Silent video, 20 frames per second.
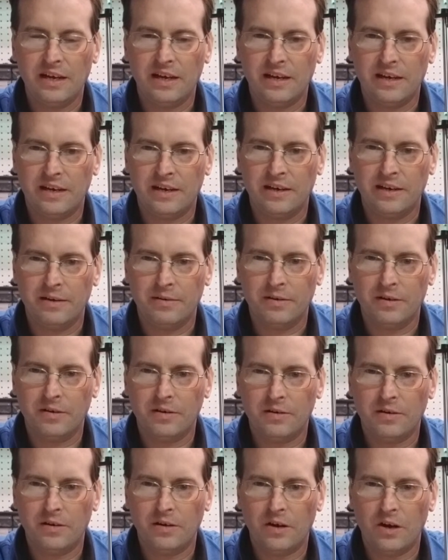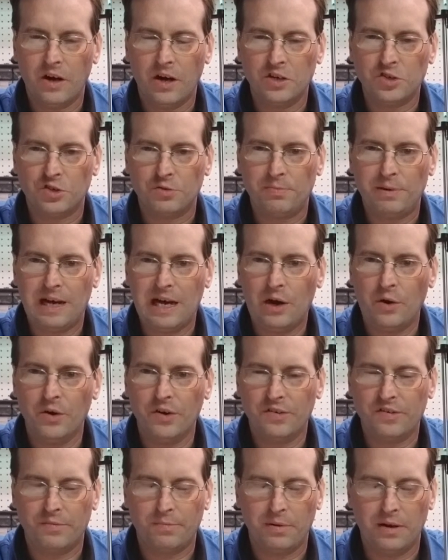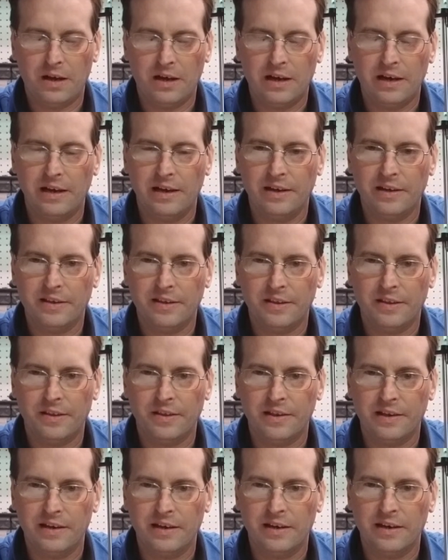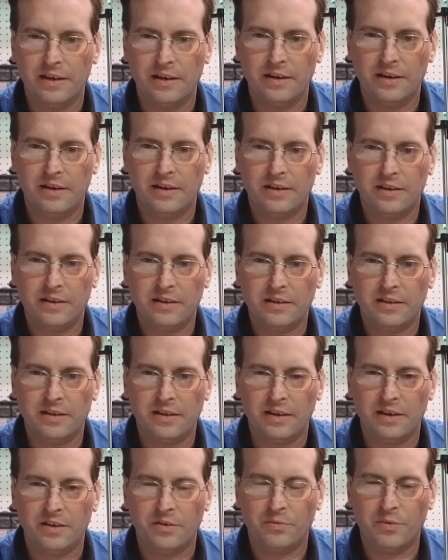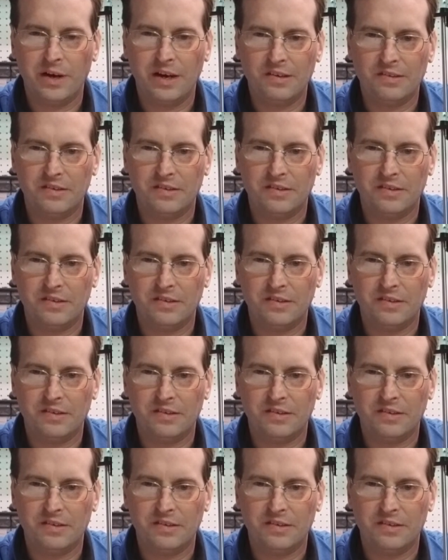a larger power supply that can raise the